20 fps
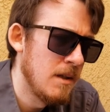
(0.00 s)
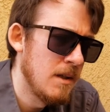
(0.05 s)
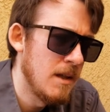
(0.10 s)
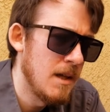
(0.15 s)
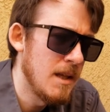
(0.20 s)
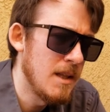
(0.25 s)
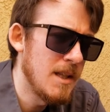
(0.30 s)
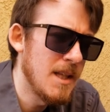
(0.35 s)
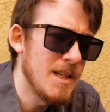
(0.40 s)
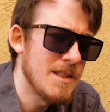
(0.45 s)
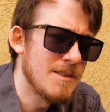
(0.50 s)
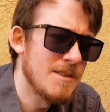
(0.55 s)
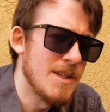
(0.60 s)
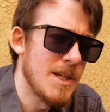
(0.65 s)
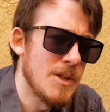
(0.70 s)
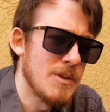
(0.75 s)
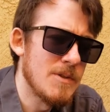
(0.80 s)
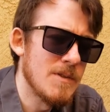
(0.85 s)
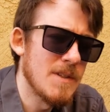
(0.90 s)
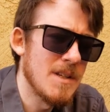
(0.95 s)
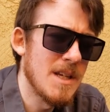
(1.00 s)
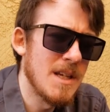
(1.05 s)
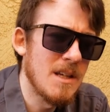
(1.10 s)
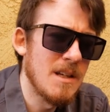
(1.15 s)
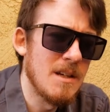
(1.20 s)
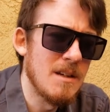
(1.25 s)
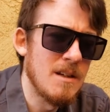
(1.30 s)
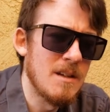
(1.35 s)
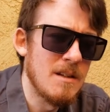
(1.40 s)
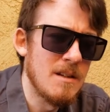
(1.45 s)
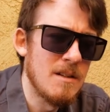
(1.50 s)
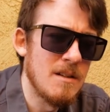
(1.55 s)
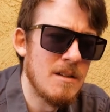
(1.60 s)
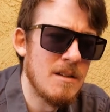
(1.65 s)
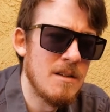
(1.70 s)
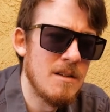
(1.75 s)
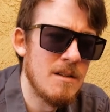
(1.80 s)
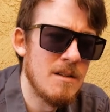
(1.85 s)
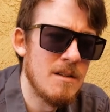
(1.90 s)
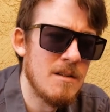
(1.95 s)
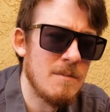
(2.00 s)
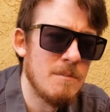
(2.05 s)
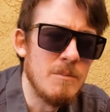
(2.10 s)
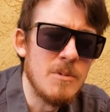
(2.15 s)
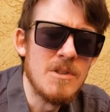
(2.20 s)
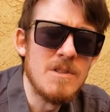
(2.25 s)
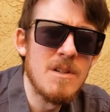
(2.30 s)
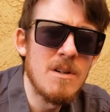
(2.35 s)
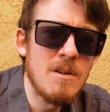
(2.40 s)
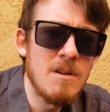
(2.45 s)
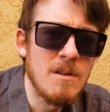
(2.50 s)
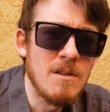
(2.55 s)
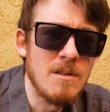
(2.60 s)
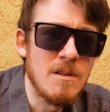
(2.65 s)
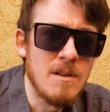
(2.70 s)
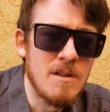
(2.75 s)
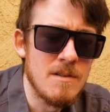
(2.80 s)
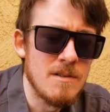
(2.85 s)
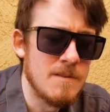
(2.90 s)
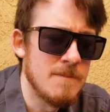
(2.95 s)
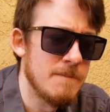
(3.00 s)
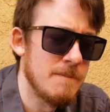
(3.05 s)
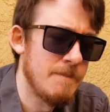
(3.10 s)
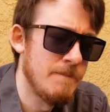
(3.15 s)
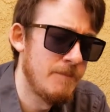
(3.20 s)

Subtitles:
And that sounds like materialism.